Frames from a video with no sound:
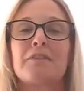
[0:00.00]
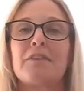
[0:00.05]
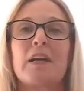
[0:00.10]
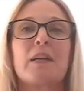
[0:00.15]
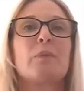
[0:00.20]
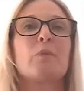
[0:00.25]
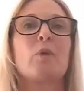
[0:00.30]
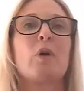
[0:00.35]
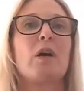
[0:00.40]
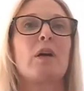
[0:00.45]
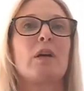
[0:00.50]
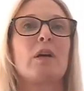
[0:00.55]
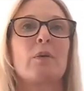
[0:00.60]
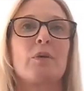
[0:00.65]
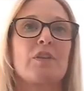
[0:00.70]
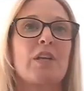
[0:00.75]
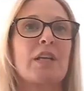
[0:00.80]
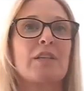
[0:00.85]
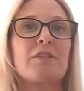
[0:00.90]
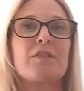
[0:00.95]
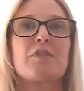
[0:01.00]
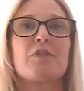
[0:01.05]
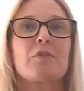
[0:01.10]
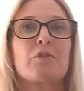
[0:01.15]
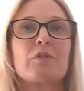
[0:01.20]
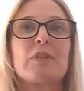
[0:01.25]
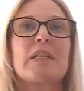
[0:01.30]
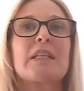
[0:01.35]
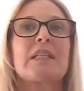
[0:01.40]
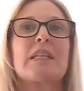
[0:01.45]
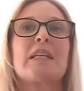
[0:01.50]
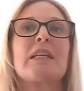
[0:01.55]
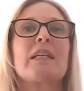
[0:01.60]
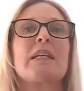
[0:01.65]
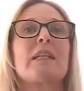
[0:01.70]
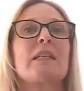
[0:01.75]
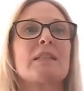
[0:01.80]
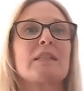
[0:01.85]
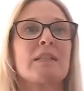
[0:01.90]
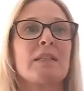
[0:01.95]
framework, which has 3
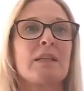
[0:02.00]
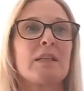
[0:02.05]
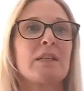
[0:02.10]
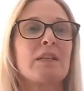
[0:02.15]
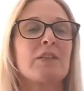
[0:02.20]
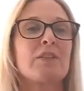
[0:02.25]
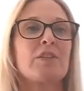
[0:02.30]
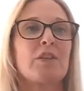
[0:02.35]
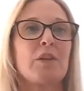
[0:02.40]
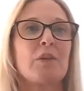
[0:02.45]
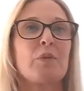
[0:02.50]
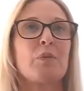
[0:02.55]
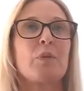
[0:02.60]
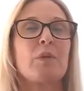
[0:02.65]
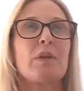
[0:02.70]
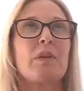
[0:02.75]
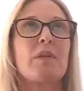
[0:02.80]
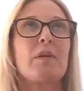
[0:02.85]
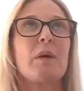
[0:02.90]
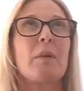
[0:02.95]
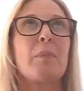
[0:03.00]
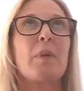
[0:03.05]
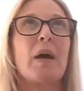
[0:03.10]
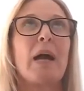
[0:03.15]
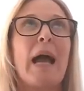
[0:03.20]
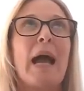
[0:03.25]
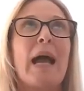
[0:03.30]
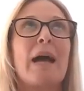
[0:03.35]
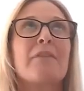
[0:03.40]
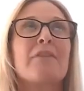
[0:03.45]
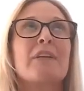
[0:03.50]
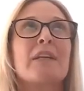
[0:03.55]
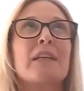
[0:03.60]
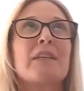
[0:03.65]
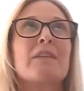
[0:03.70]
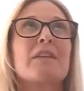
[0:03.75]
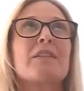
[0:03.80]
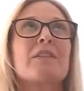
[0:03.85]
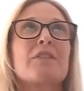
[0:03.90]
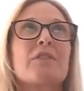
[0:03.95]
tiers. So by
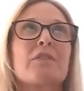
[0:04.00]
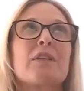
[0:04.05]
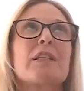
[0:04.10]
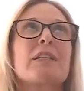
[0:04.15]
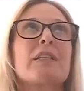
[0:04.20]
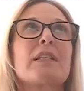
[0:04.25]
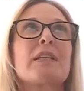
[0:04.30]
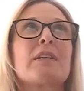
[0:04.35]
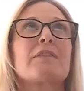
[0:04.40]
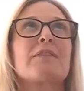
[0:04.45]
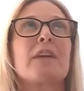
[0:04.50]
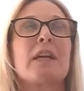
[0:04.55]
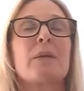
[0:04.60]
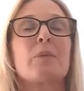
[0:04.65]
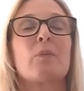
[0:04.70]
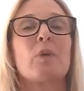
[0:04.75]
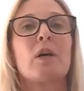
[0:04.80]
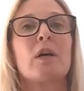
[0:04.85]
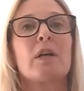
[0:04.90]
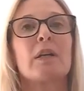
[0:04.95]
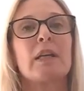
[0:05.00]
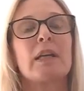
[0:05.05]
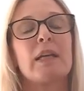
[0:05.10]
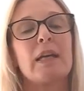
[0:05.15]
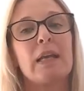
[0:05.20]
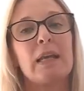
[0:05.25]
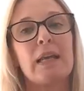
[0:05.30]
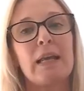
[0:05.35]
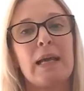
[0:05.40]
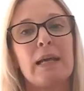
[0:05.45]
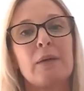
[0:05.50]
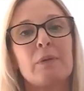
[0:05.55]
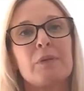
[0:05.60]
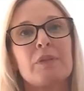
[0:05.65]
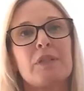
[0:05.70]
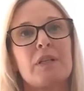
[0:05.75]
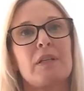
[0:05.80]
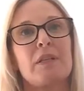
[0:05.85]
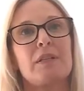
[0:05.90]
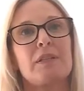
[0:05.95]
having this 3-tiered framework, it
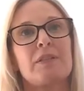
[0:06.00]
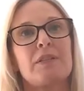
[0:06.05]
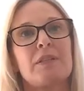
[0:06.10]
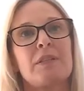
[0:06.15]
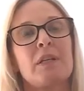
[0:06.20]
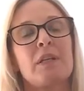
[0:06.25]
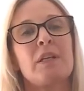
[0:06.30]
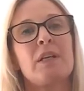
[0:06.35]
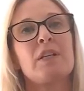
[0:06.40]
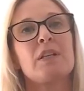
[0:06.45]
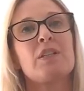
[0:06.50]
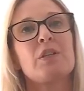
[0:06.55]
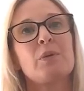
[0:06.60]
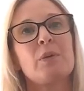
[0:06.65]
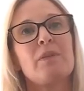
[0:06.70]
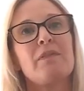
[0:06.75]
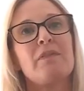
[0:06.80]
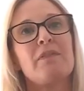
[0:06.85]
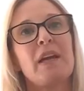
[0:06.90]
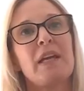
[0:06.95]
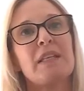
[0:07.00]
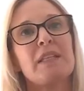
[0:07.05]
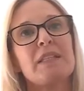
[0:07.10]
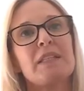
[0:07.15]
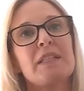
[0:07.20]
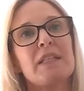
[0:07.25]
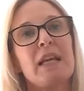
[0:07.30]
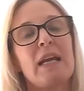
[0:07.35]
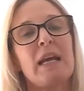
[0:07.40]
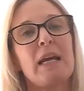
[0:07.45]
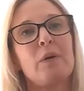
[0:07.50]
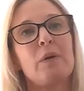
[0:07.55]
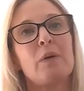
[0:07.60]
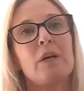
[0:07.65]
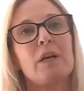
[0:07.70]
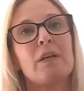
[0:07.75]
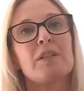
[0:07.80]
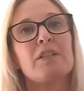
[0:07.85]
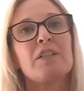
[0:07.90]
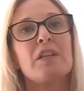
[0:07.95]
allows us to invest
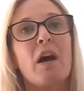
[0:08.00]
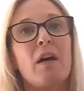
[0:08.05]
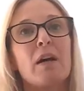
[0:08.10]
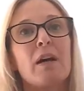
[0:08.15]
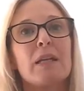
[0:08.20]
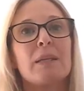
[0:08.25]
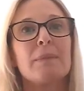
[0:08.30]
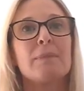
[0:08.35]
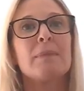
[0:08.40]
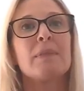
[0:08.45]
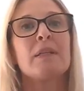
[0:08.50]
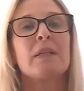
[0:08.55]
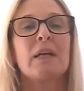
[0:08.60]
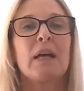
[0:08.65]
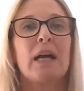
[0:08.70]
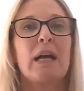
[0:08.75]
our time,